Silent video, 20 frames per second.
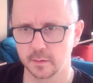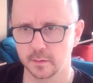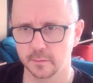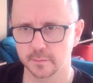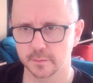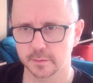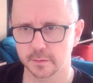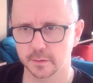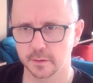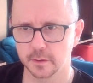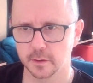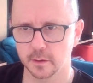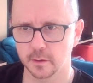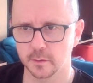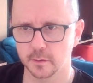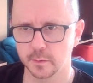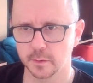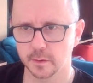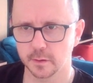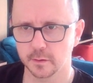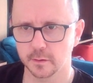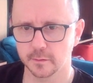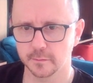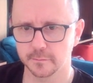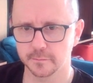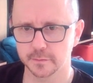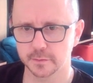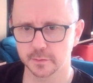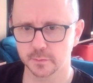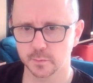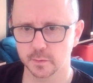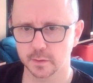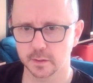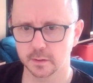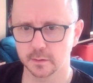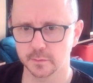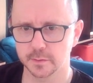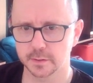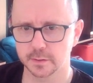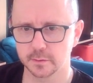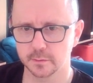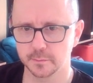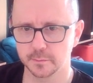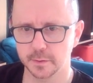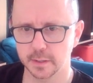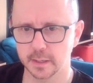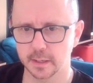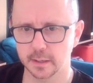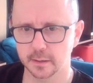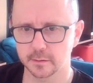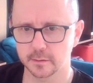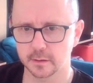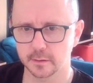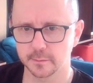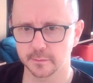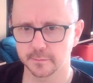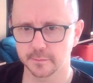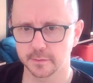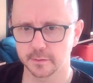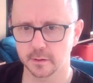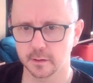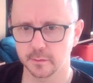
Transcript: So go off as well, which could be an anagram of go